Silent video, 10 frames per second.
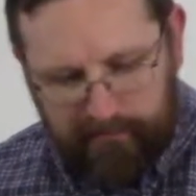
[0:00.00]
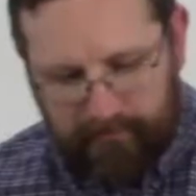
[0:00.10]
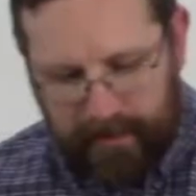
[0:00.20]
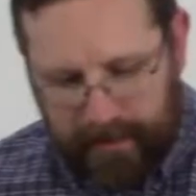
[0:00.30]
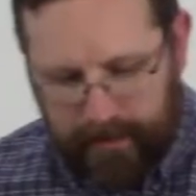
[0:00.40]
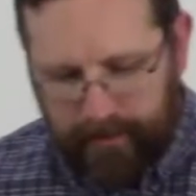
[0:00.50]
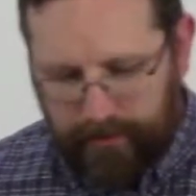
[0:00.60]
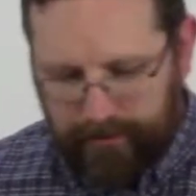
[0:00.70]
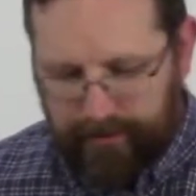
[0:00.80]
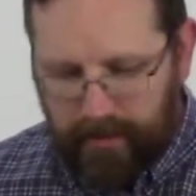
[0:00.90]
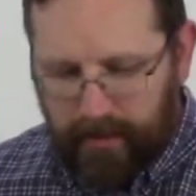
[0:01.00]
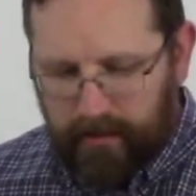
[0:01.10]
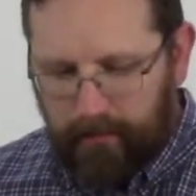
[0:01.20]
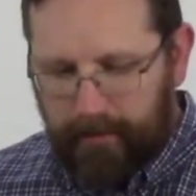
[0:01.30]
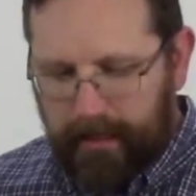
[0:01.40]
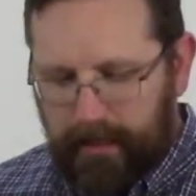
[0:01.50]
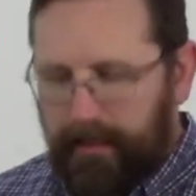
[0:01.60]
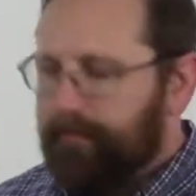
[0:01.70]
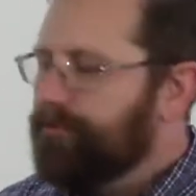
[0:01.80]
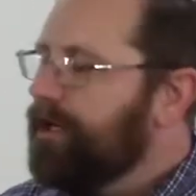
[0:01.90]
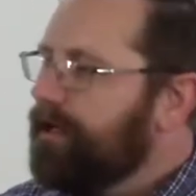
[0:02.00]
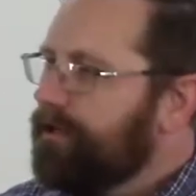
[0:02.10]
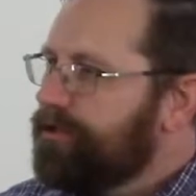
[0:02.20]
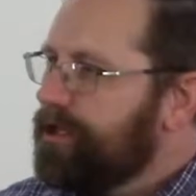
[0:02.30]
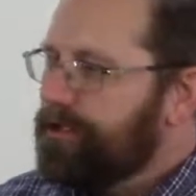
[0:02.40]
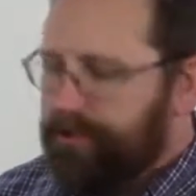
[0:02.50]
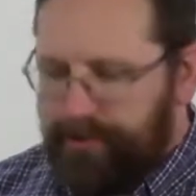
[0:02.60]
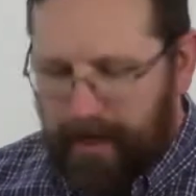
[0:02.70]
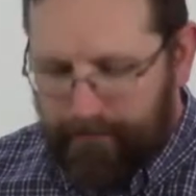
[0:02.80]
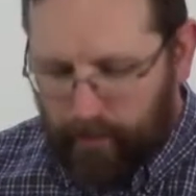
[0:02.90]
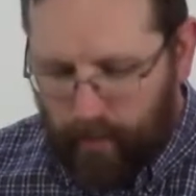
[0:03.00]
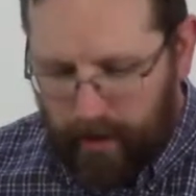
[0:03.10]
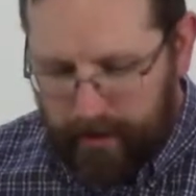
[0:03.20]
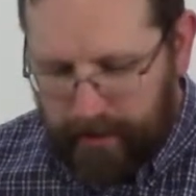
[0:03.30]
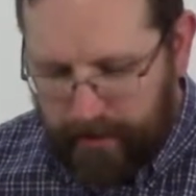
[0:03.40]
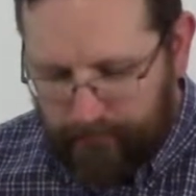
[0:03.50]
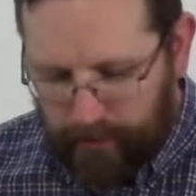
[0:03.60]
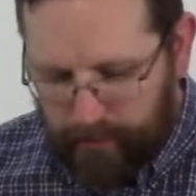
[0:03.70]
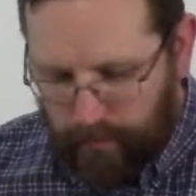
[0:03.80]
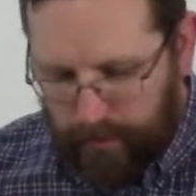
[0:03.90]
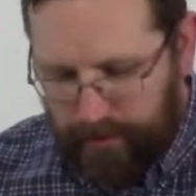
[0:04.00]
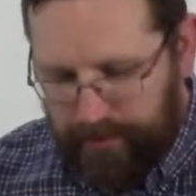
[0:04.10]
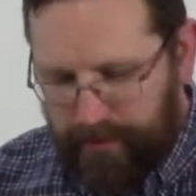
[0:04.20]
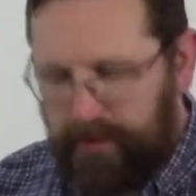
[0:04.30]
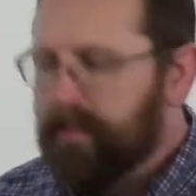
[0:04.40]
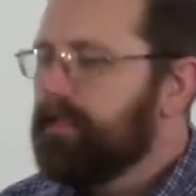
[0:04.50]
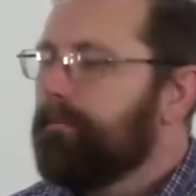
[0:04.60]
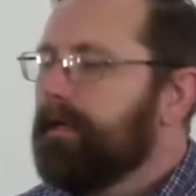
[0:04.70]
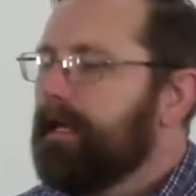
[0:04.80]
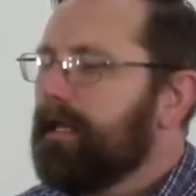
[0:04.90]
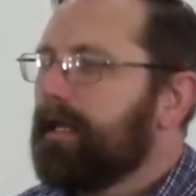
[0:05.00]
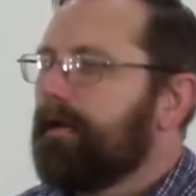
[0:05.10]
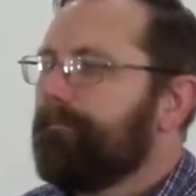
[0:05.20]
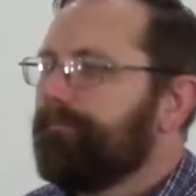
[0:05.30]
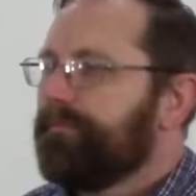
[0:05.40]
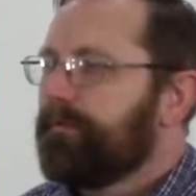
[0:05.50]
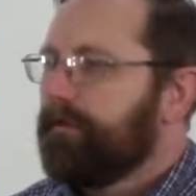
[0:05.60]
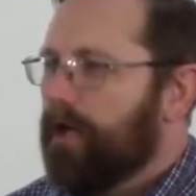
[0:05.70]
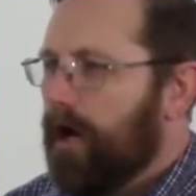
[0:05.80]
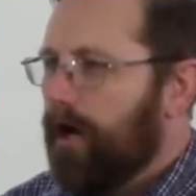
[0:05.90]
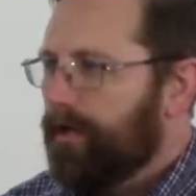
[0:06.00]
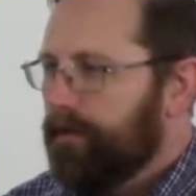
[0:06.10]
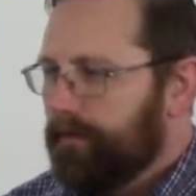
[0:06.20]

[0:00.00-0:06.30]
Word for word: He is the beginning. Gen Genesis chapter 1 and verse 1 says, In the beginning, God.